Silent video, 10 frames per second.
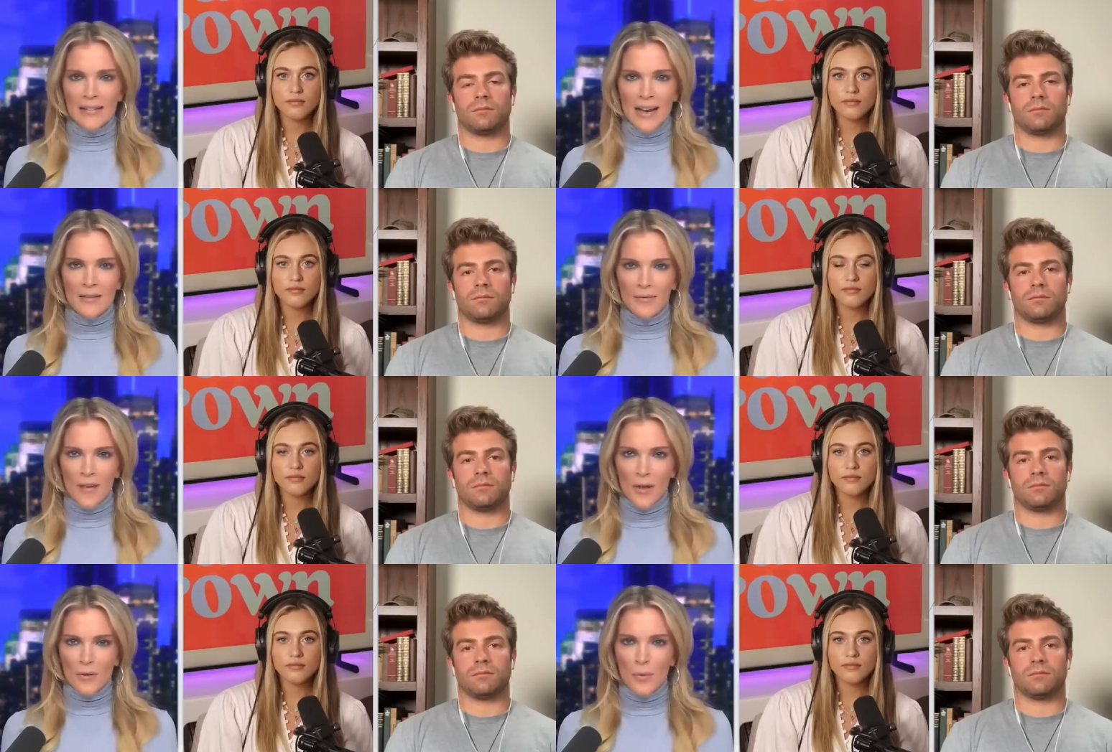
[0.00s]
Speaker 1: I don't
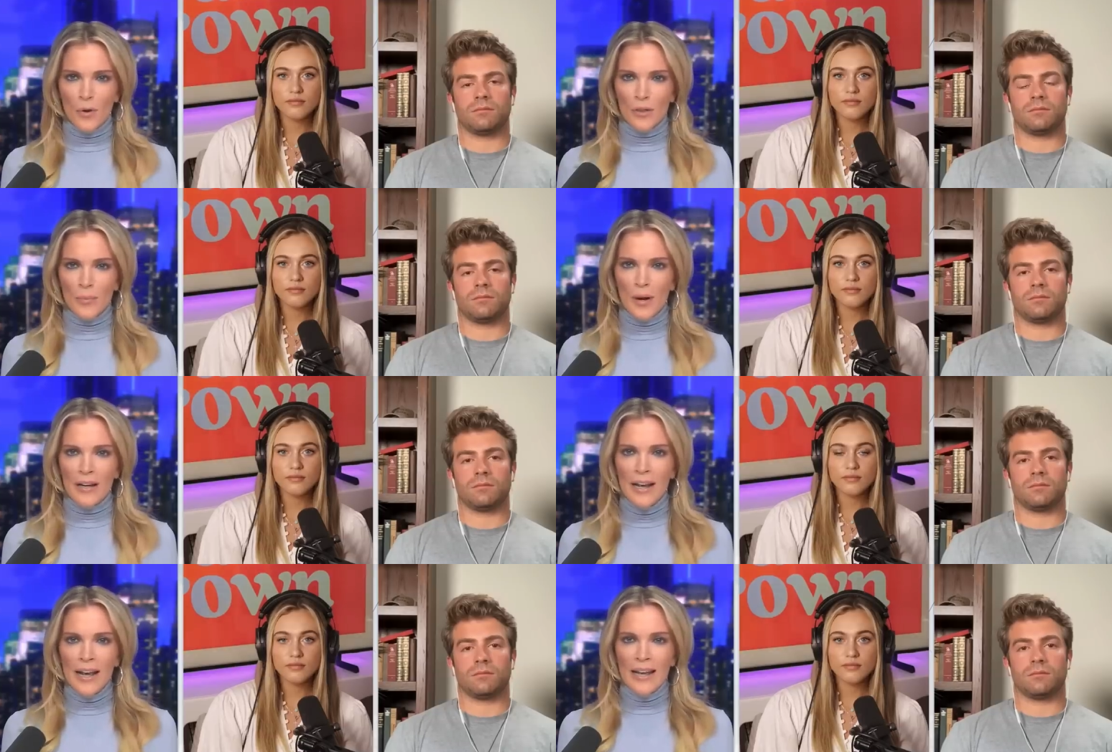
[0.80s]
follow sports,
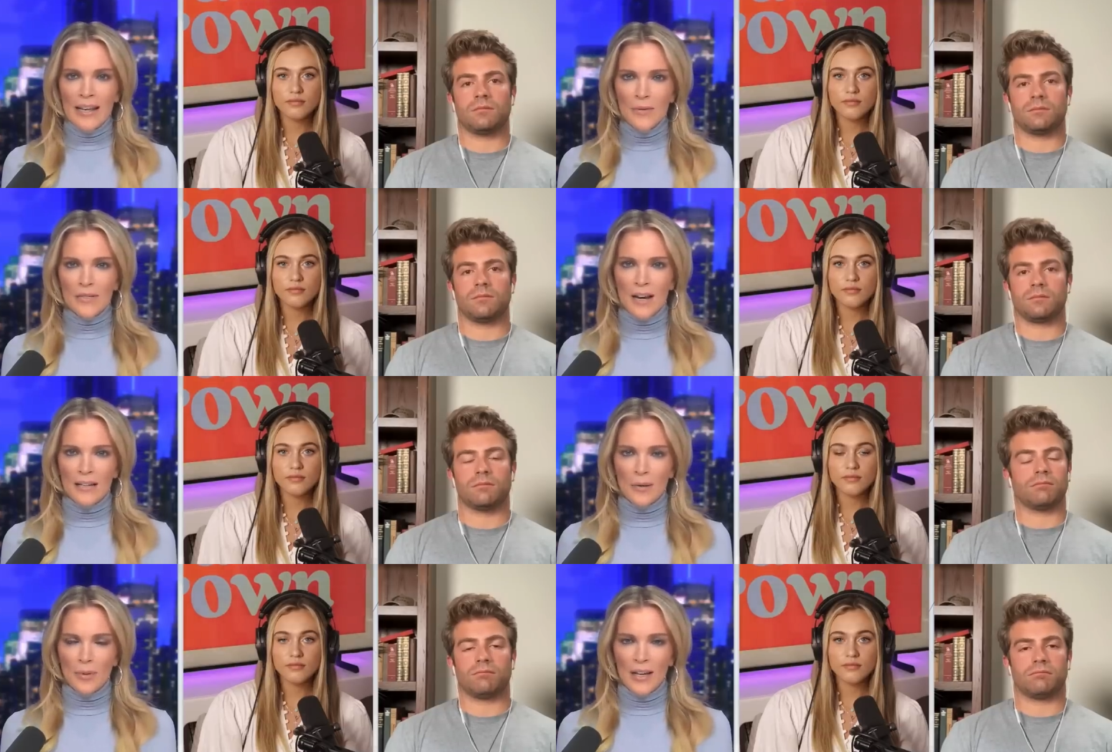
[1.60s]
but he was on an
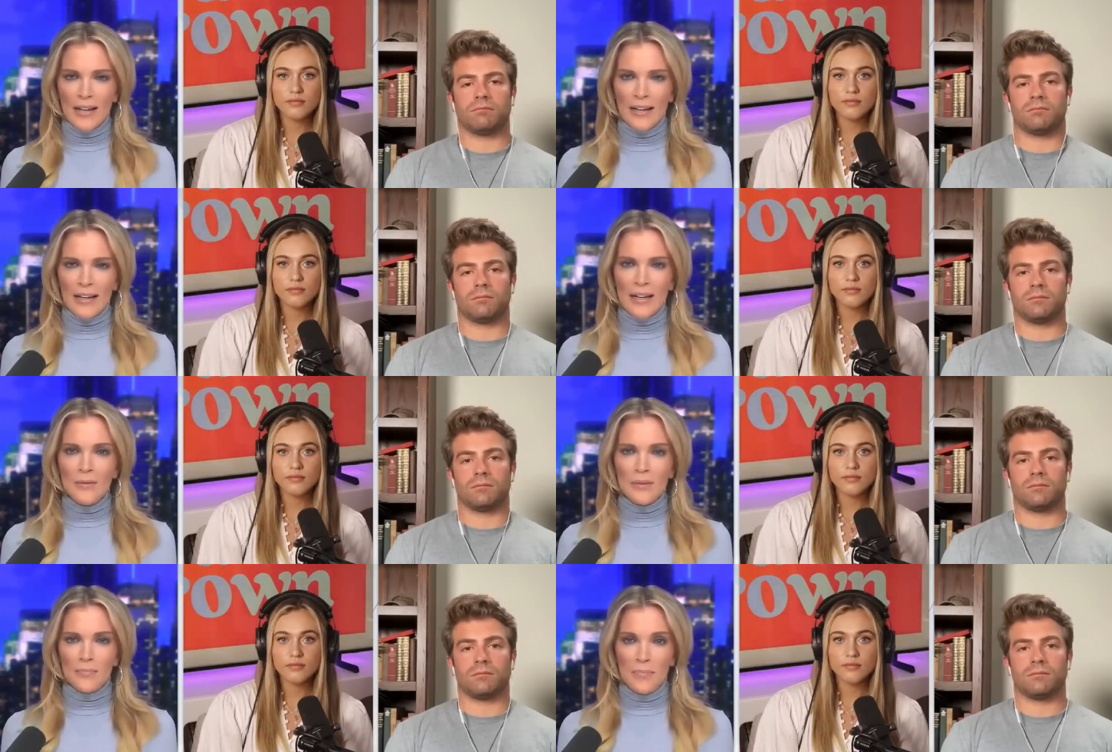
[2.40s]
airplane and he
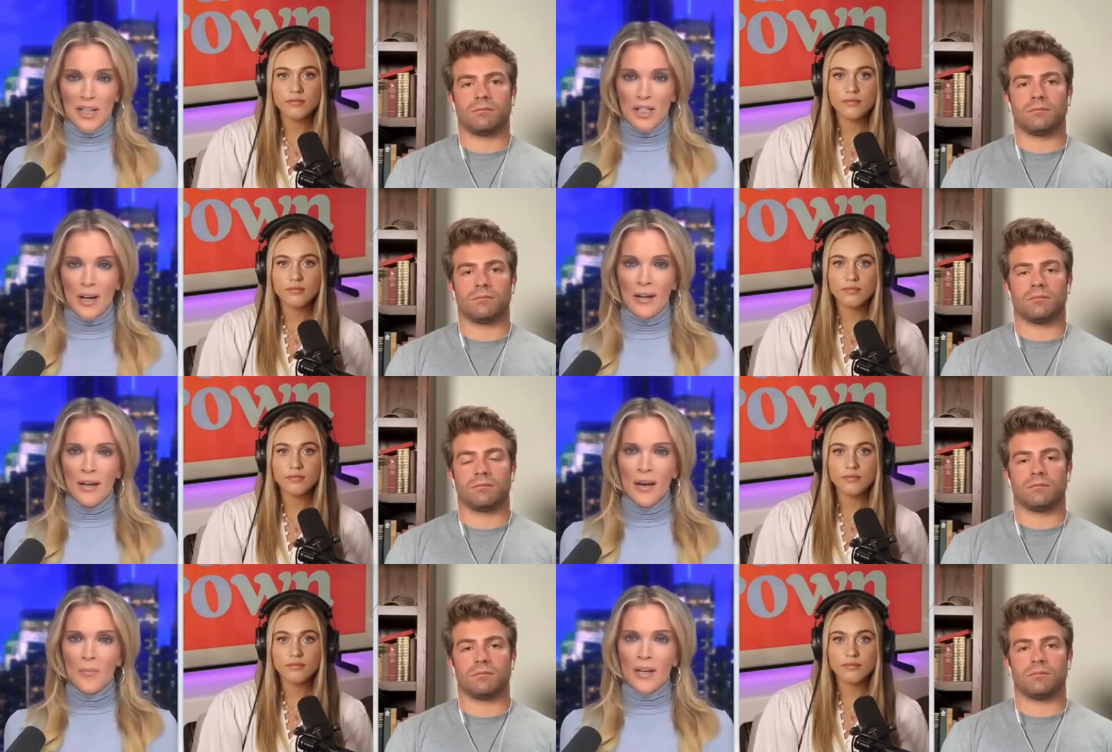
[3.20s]
was bitching
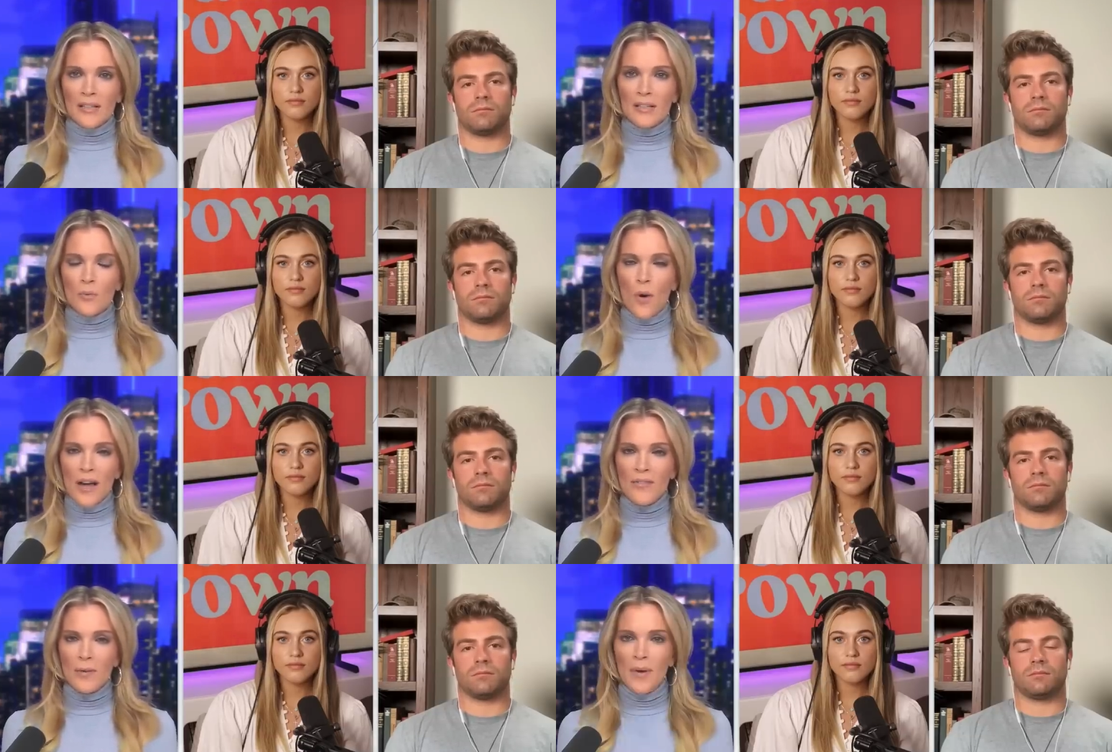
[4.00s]
because his
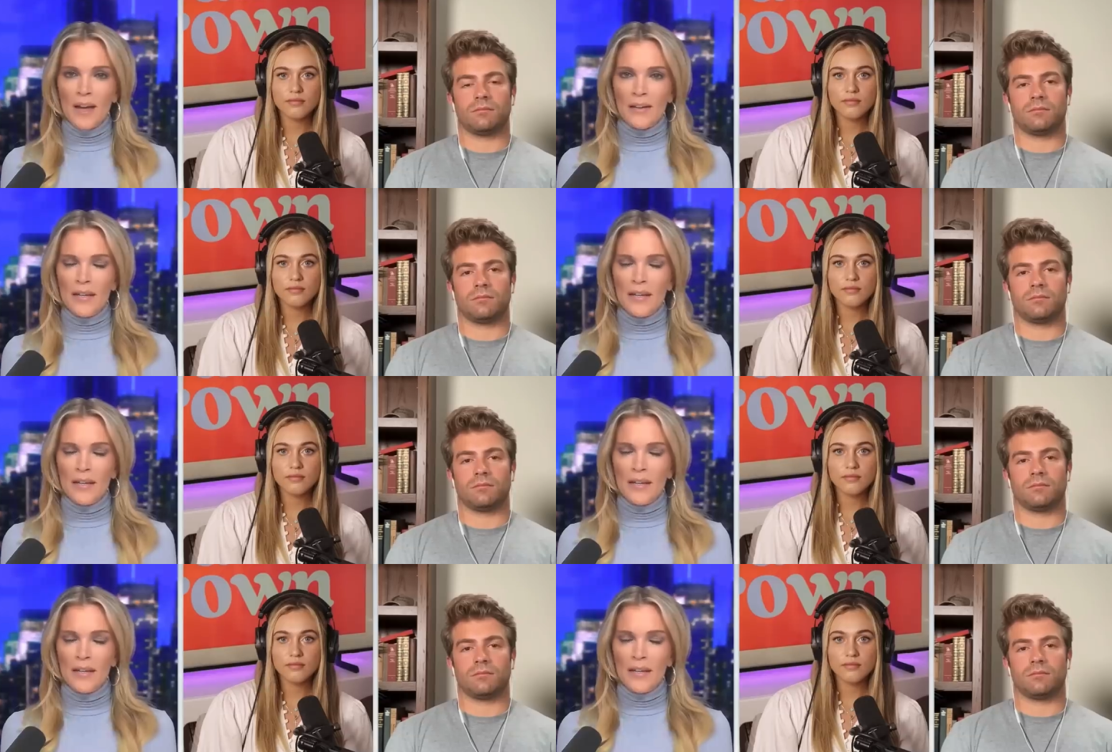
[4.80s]
wife had been,